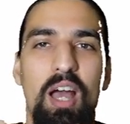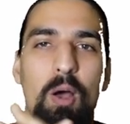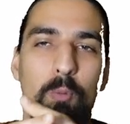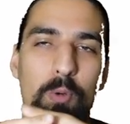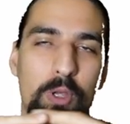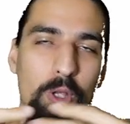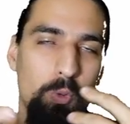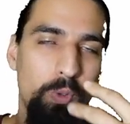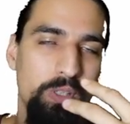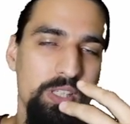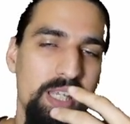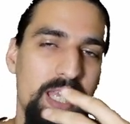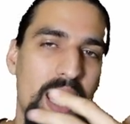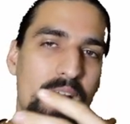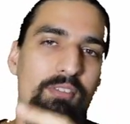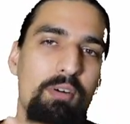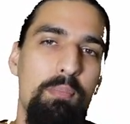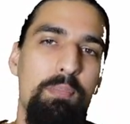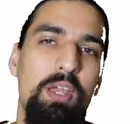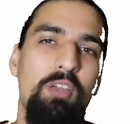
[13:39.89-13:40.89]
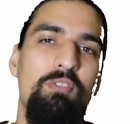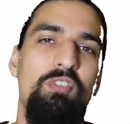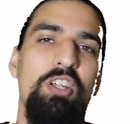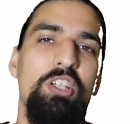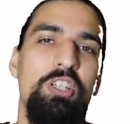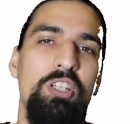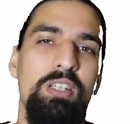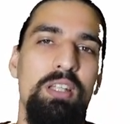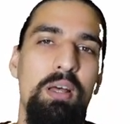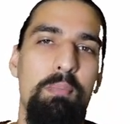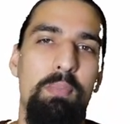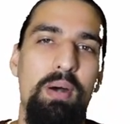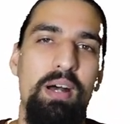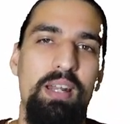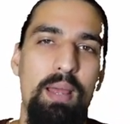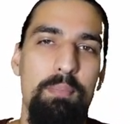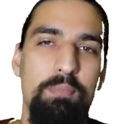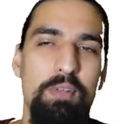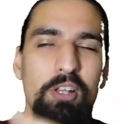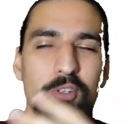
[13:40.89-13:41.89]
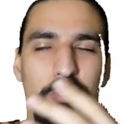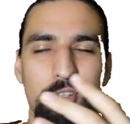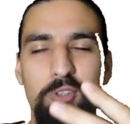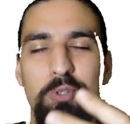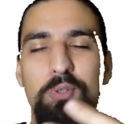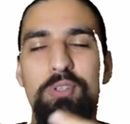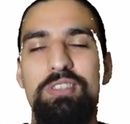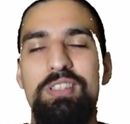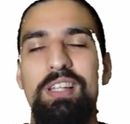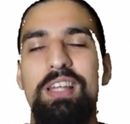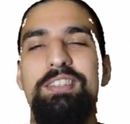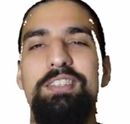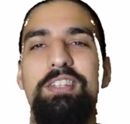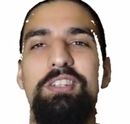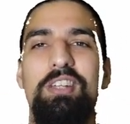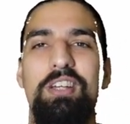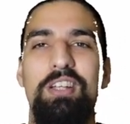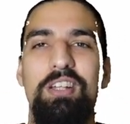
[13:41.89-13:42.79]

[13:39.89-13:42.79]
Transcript: We already have a big vision, but I'm not going to disclose it,